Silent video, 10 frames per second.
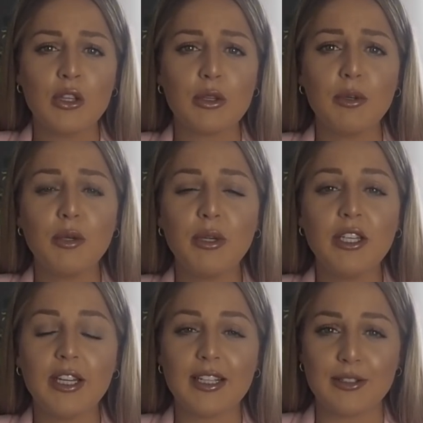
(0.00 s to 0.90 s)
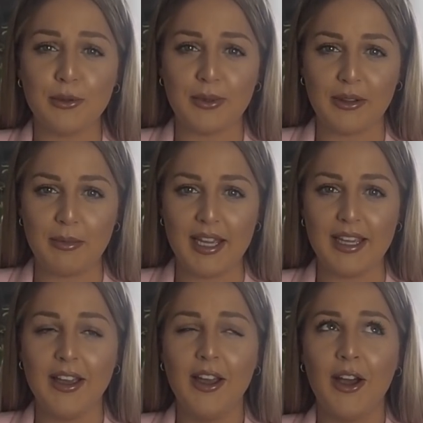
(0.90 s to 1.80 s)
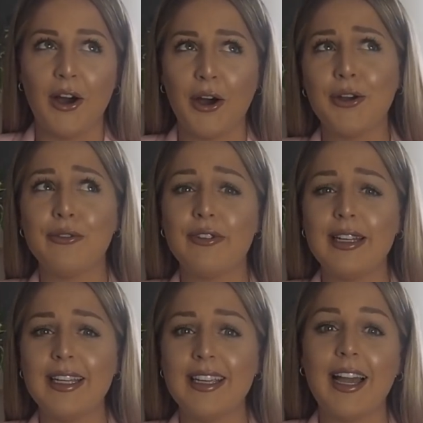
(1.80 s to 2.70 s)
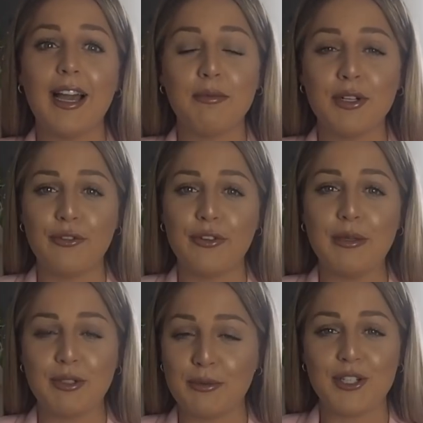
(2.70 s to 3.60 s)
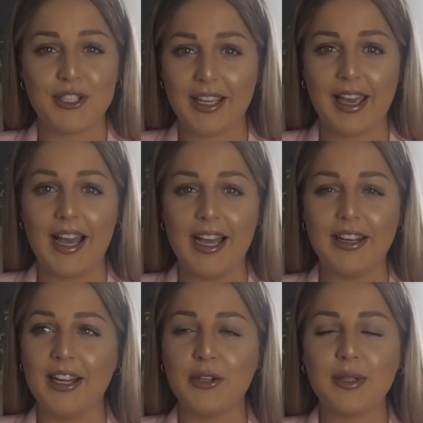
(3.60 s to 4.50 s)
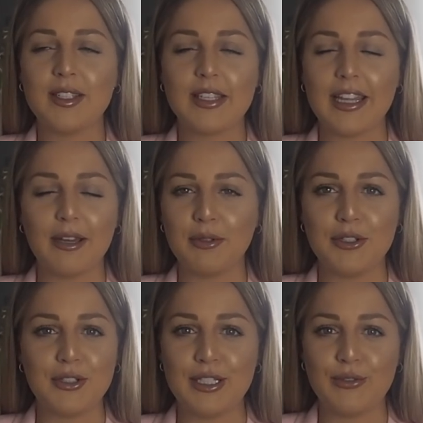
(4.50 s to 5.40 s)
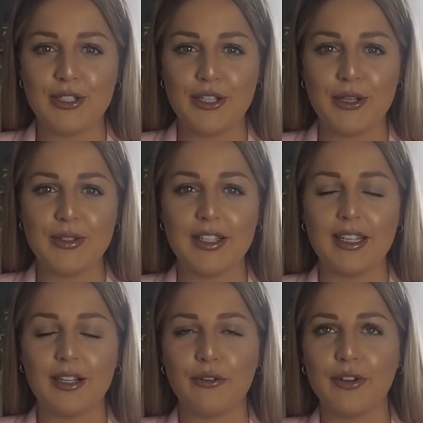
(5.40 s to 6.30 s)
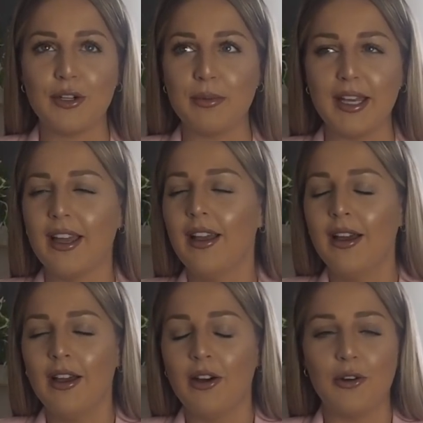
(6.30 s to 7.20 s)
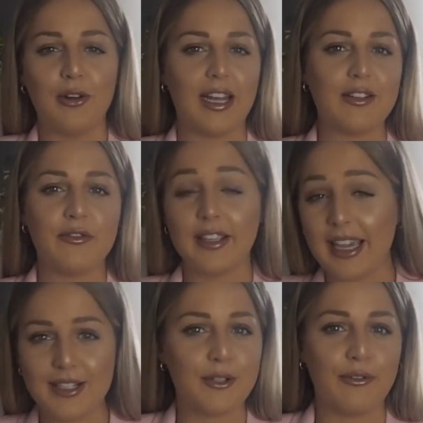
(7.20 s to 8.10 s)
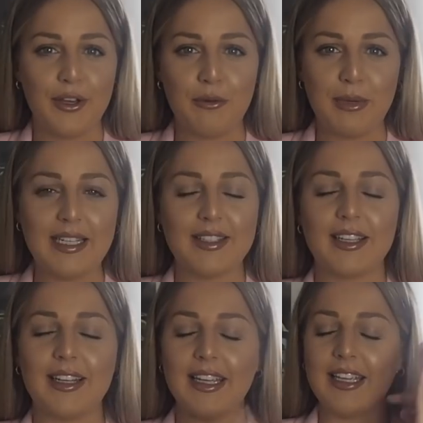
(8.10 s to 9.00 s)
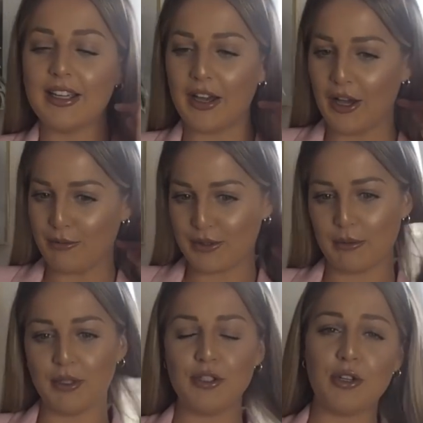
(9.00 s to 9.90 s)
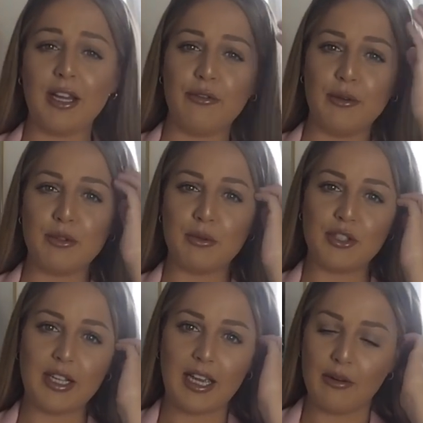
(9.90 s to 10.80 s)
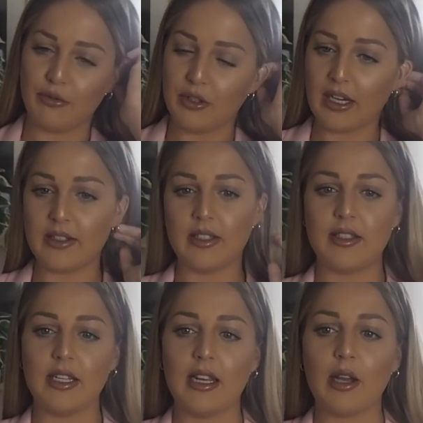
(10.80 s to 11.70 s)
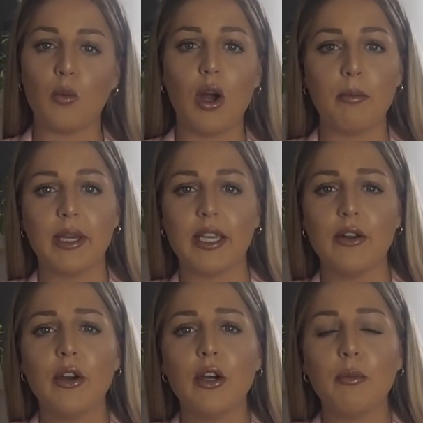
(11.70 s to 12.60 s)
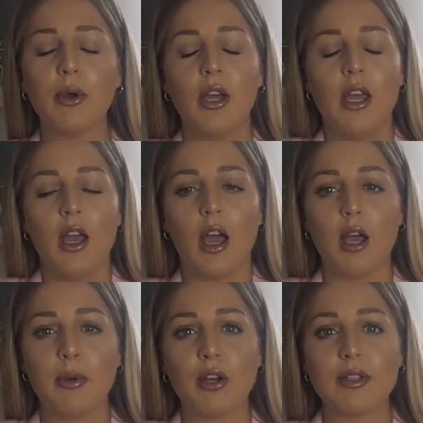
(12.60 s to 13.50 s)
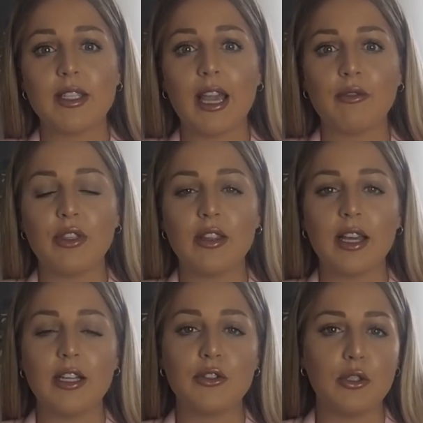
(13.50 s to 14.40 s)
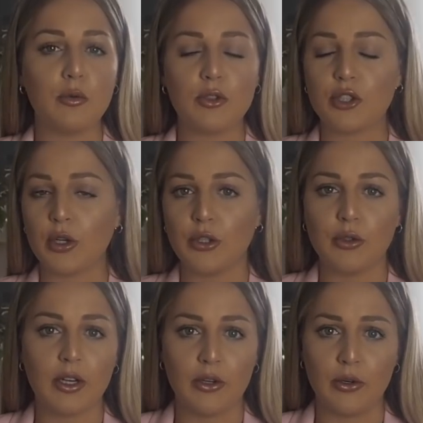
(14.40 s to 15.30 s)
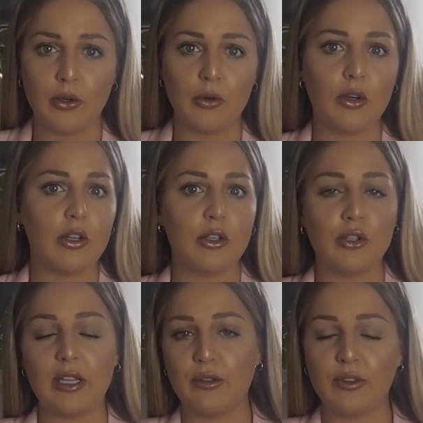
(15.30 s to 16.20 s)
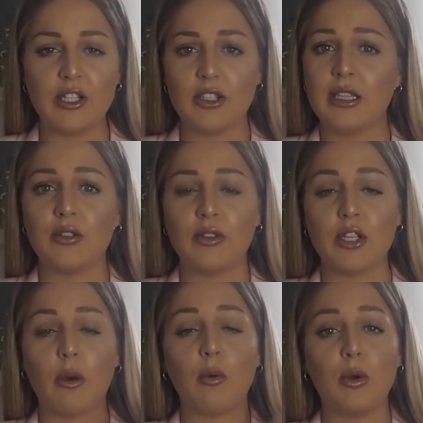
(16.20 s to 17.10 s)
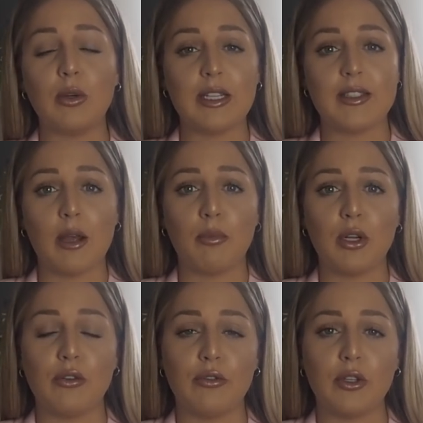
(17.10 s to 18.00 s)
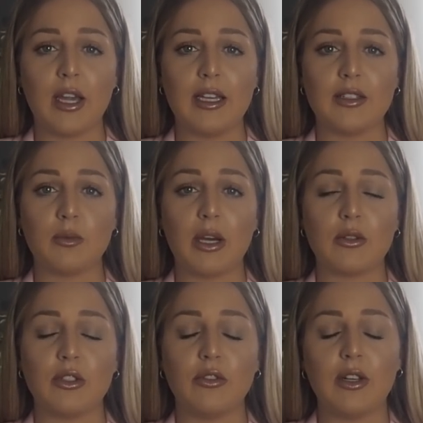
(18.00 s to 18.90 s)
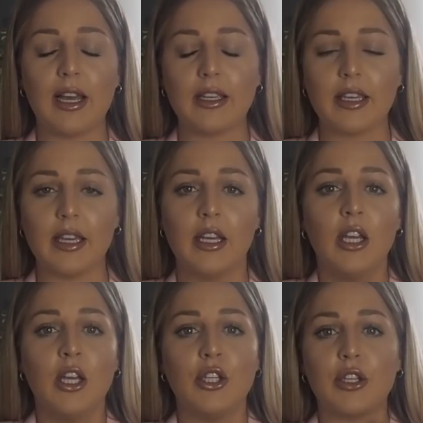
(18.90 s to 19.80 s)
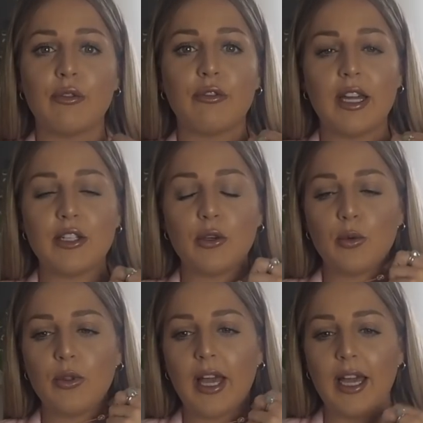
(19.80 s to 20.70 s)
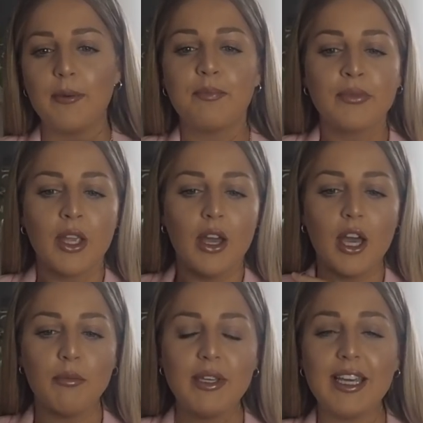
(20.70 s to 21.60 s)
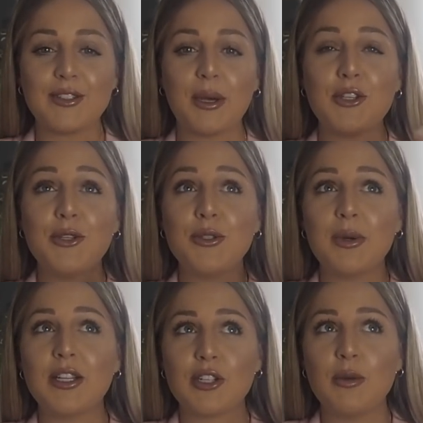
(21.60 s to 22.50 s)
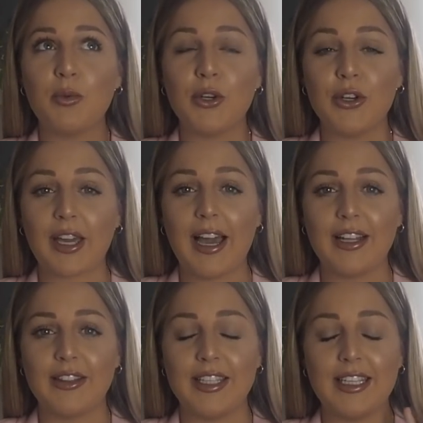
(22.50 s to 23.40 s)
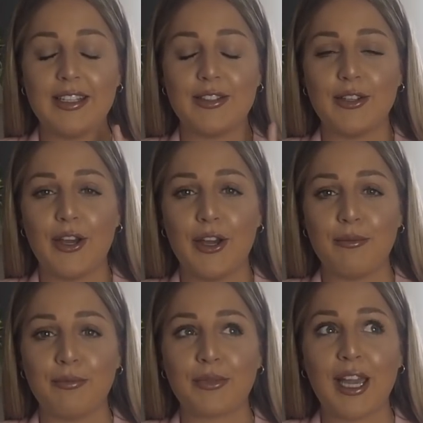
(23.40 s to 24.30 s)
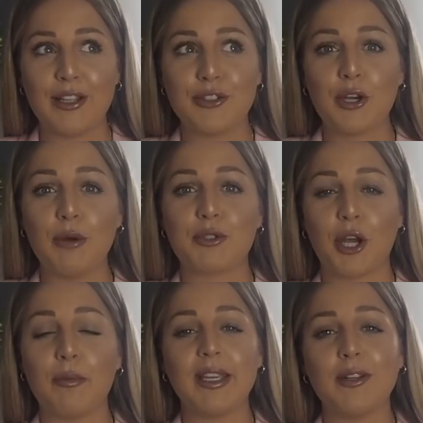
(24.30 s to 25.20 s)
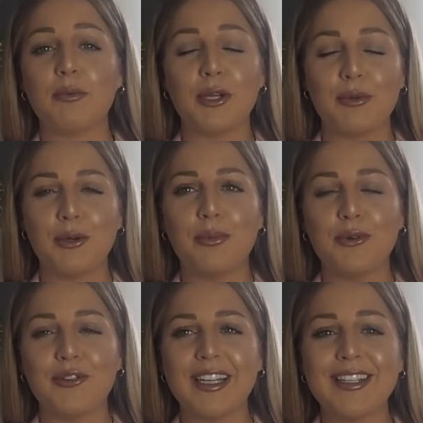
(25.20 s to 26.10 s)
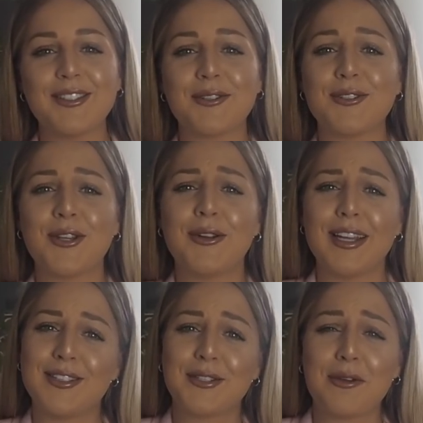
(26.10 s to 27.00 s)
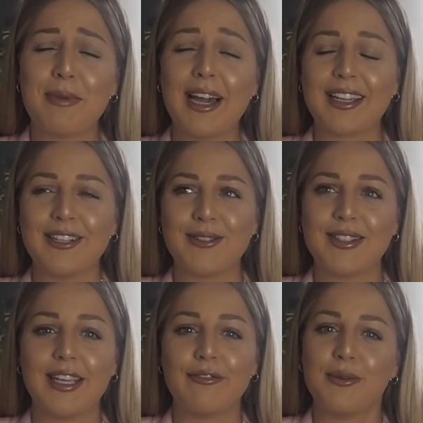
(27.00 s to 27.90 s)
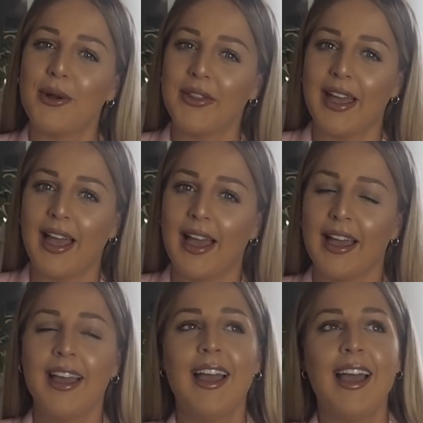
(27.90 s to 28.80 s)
So I'm going to bring you guys along with me. Hopefully I'm film as much as I can. I always say that I'm going to do these videos and then I film it or like forget to film basically. Um, so I'm going to try film as much as I can for you guys to see like what I'm picking up um, and obviously everything that I do show you or is featured in this video I will list down below for you guys as well so if you like it you can find it all there um, but yeah, so I used to actually work at these um, at the Top Shop in Birmingham Bullring, so it's so nice to go back and I'll see everyone there.